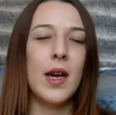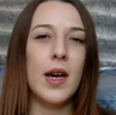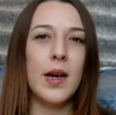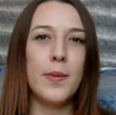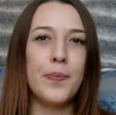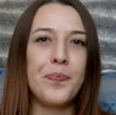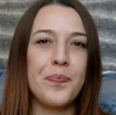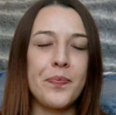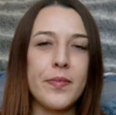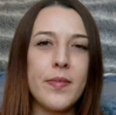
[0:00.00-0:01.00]
and
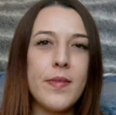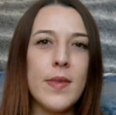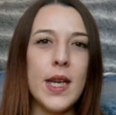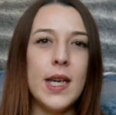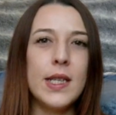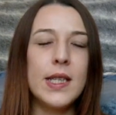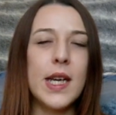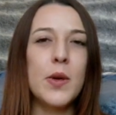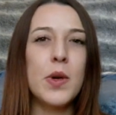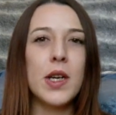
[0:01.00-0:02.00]

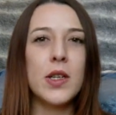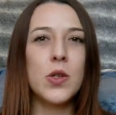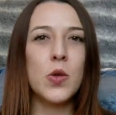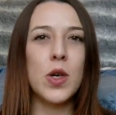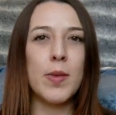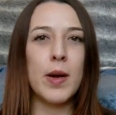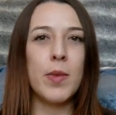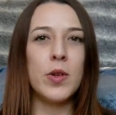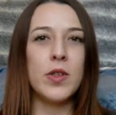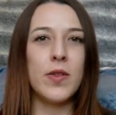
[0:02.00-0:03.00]
today we're going to talk about
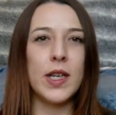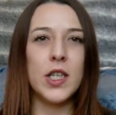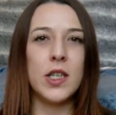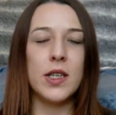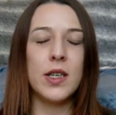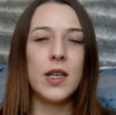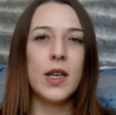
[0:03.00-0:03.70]
motivation.